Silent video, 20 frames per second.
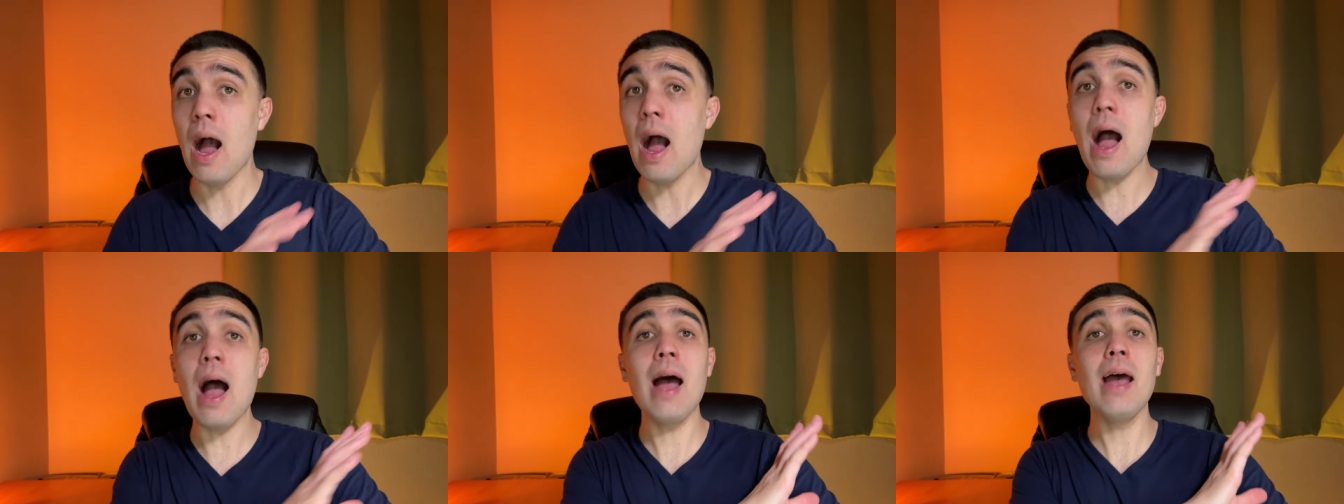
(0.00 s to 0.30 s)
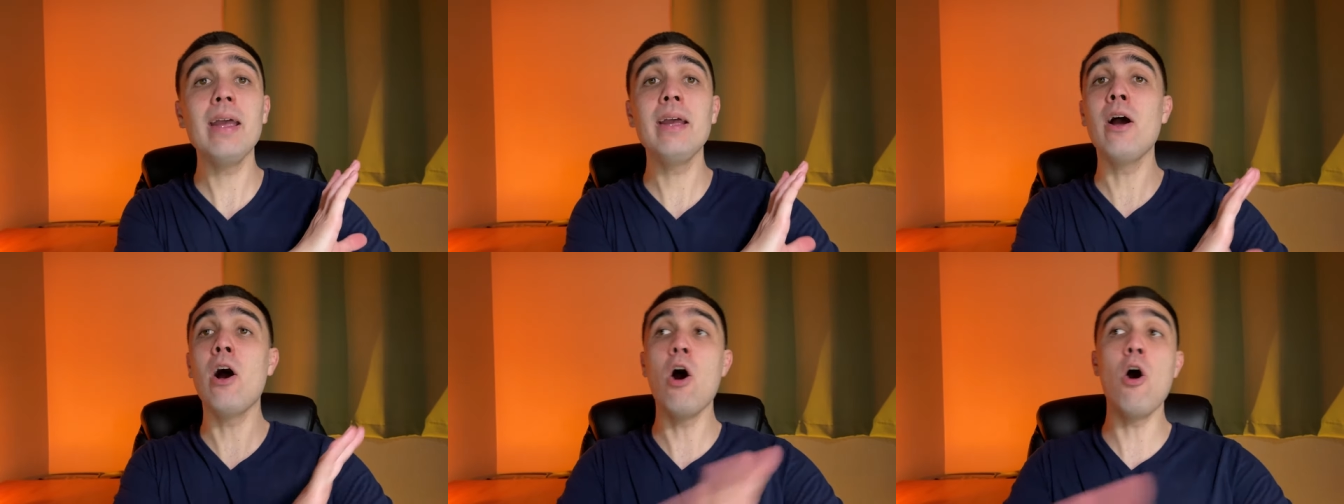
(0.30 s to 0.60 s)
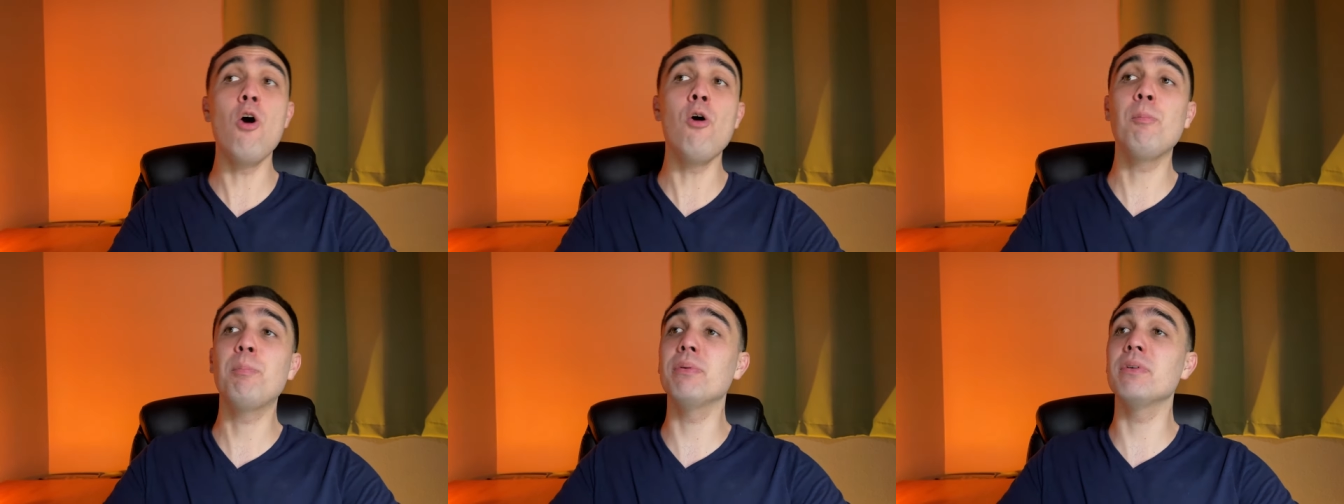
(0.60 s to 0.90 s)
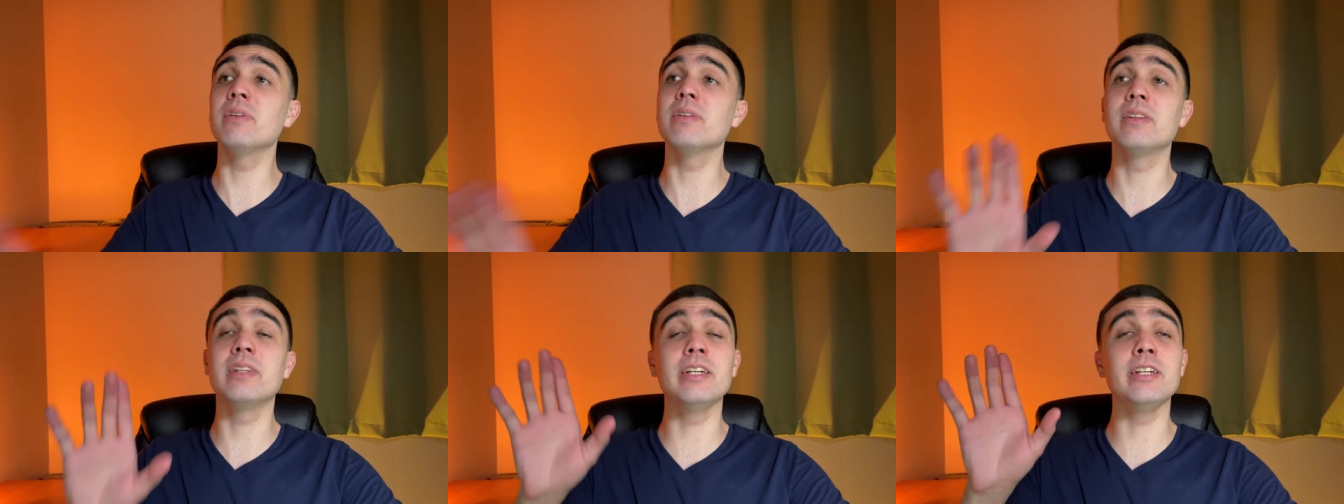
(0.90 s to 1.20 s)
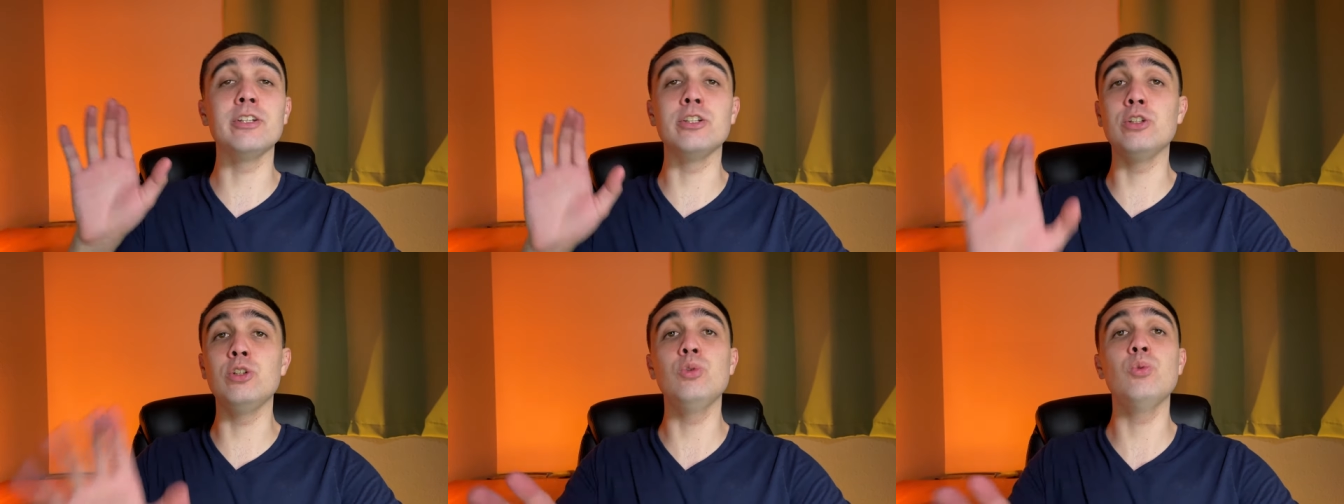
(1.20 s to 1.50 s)
I hope that
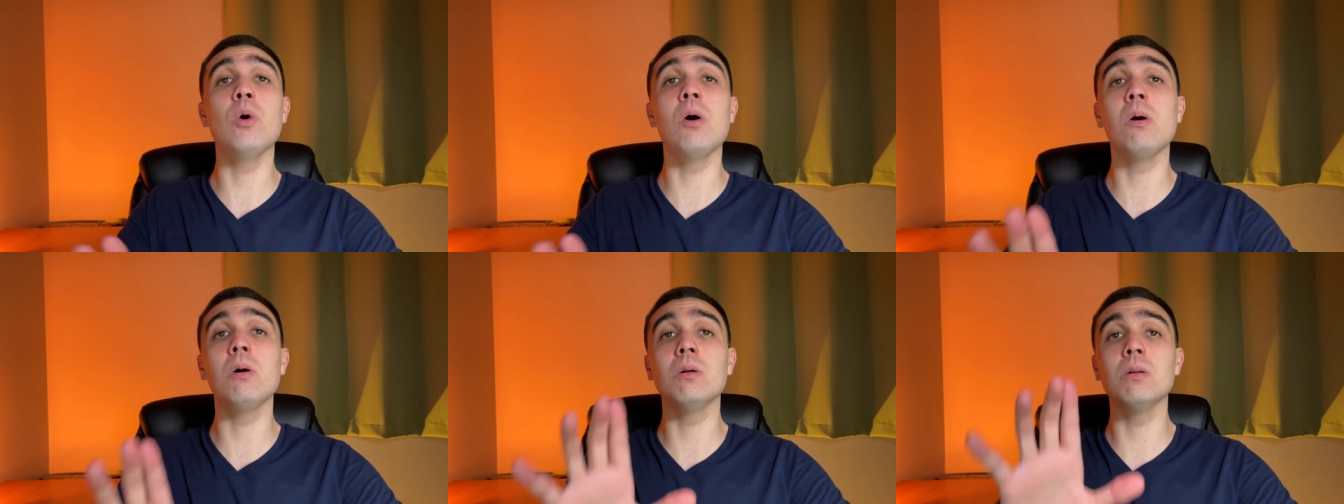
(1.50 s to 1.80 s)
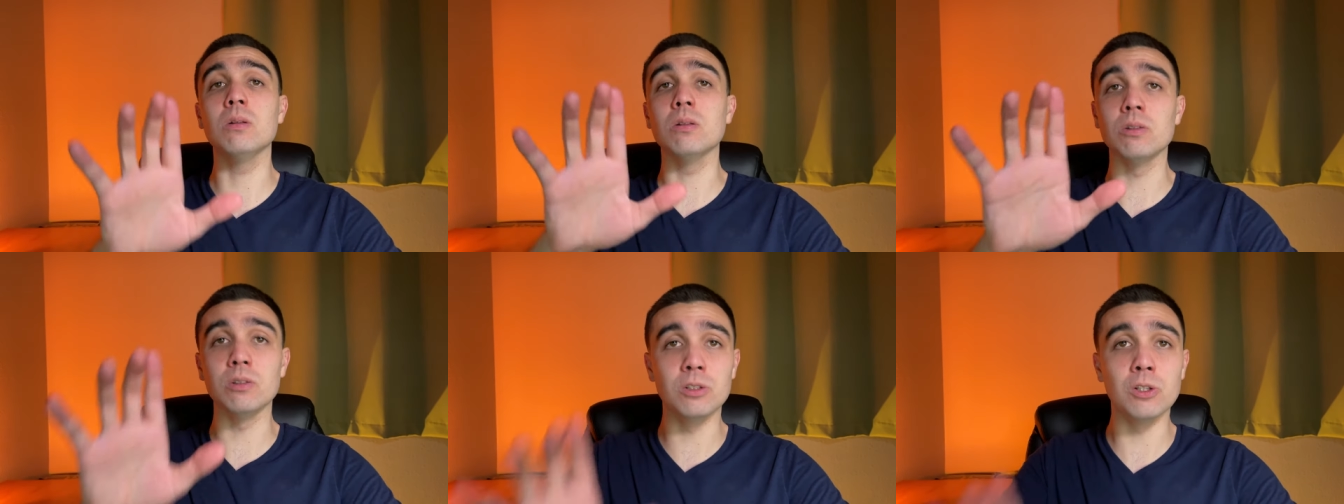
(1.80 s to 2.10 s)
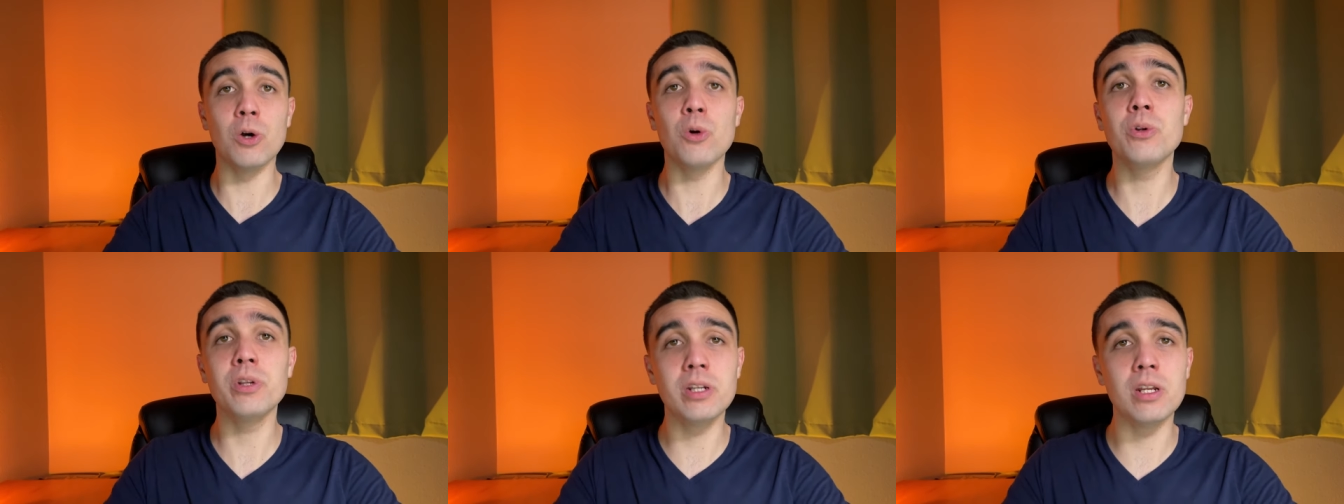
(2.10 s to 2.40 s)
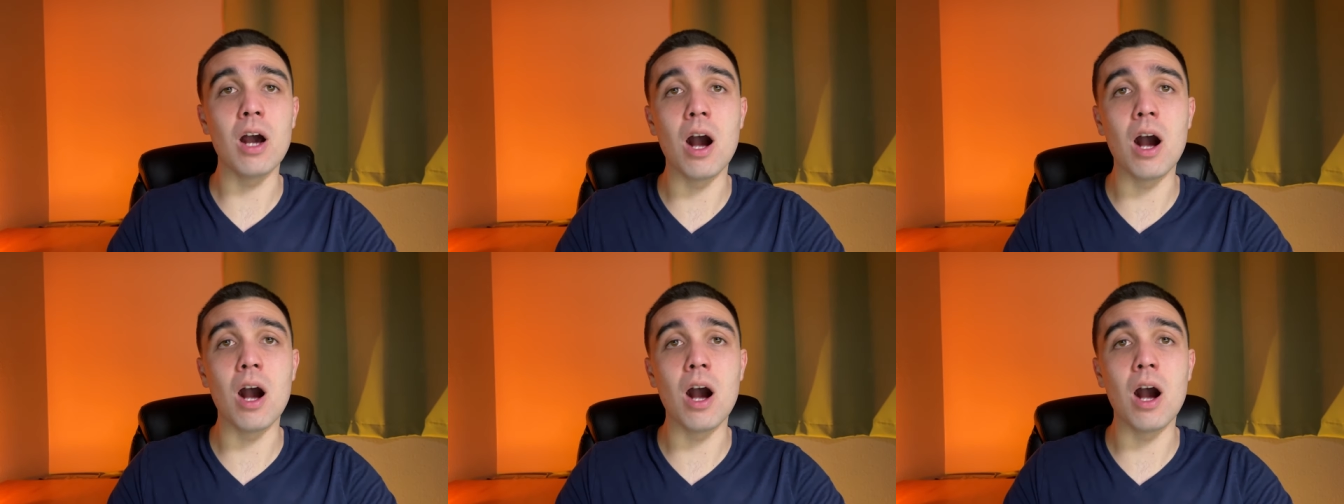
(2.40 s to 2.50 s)
you all loaded